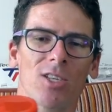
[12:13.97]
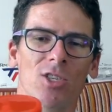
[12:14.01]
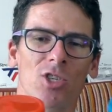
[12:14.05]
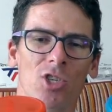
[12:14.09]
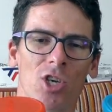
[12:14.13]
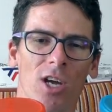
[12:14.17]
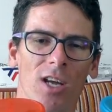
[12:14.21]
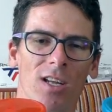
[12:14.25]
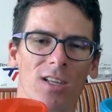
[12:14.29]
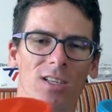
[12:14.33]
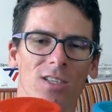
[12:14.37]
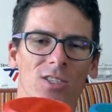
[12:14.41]

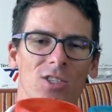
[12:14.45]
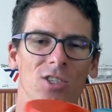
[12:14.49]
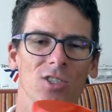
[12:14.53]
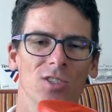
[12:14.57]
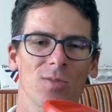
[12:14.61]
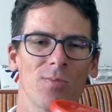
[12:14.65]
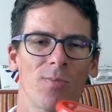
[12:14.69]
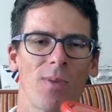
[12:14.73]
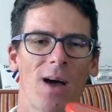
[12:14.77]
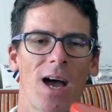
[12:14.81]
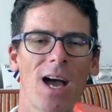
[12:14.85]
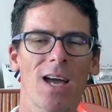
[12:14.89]
channel,
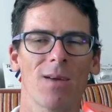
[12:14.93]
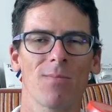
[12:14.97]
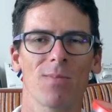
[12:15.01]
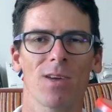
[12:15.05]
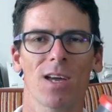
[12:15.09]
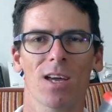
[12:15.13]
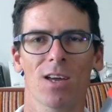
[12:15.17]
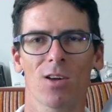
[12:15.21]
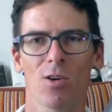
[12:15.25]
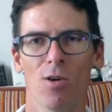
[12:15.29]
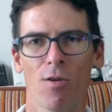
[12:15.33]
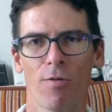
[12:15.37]
just buy me
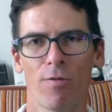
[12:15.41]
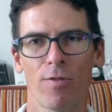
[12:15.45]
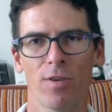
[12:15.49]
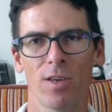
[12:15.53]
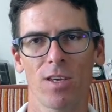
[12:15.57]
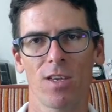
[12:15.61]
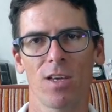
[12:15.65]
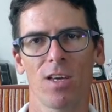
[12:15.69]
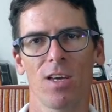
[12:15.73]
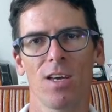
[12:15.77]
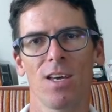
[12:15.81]
a coffee.